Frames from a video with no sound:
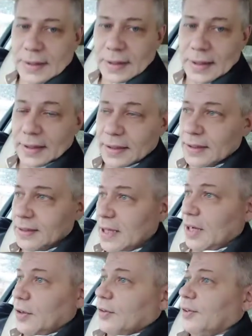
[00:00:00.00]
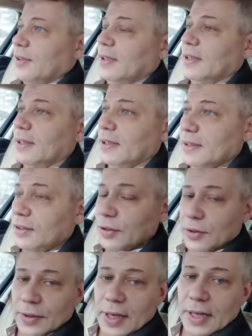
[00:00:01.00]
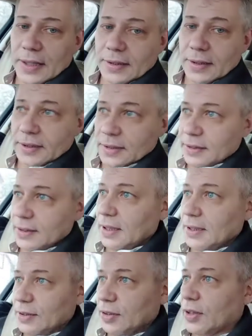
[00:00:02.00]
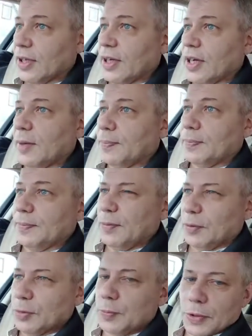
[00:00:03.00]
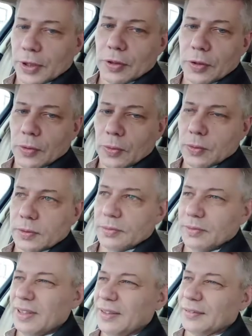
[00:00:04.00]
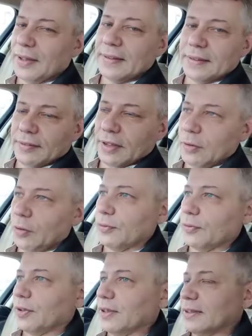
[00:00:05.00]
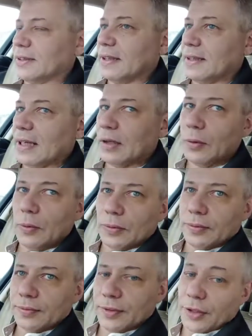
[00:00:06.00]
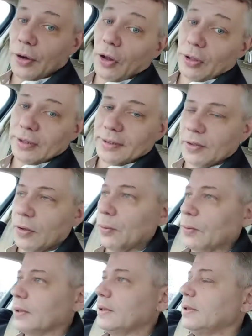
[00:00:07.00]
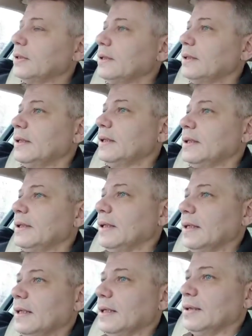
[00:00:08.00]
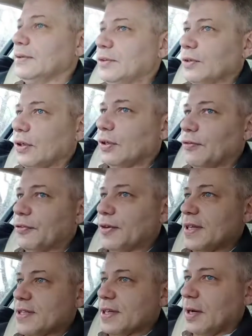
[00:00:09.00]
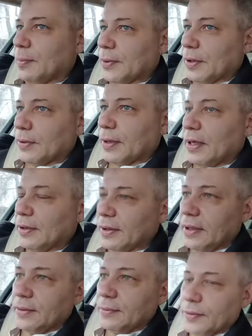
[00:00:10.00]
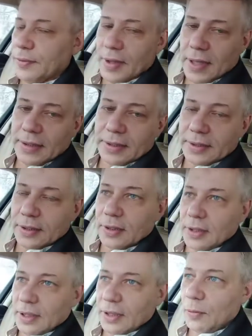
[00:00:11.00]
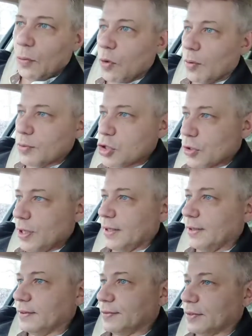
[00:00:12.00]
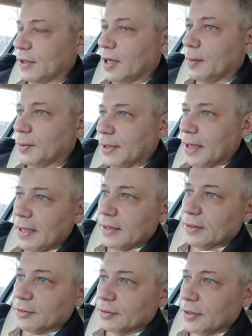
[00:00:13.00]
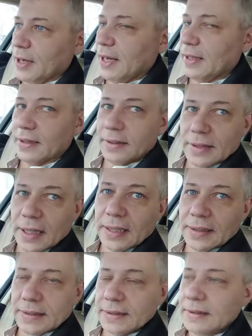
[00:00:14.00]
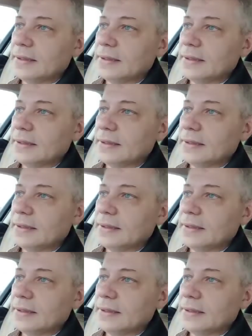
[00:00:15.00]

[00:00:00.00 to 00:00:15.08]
And in the south, in Ukraine, this is starting up. It was pretty cold. Well, relatively cold for us. It's not that cold. For you all, it's cold. It was starting to freeze up in the ground, and we've had this little warm trend for a couple of days of rain and ice,